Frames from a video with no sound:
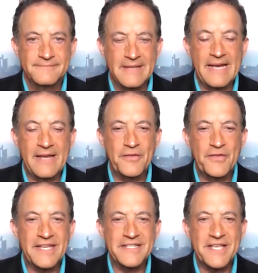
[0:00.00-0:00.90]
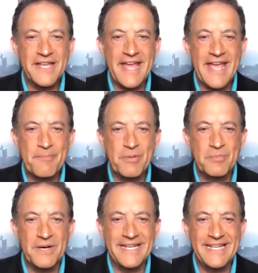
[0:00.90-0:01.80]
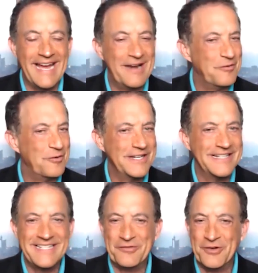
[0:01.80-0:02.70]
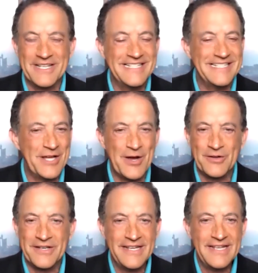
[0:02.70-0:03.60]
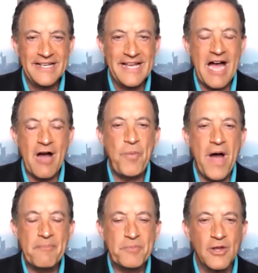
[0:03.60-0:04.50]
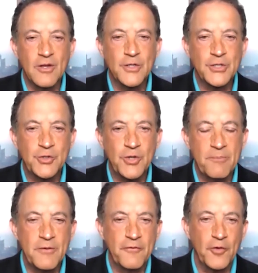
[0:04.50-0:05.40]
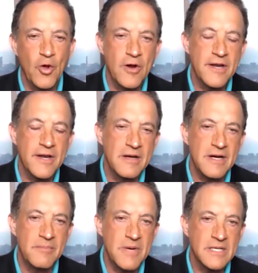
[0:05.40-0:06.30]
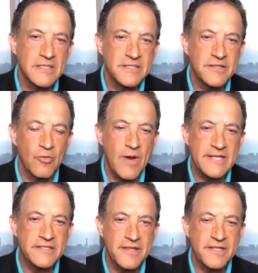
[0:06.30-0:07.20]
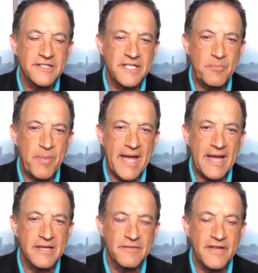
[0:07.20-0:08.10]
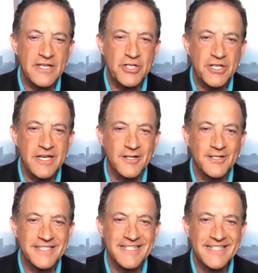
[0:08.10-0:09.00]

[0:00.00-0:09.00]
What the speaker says: I don't think it's going to happen, buddy. I really, really don't. How popular is Trump in Florida amongst the rest of the CPAC conventioners?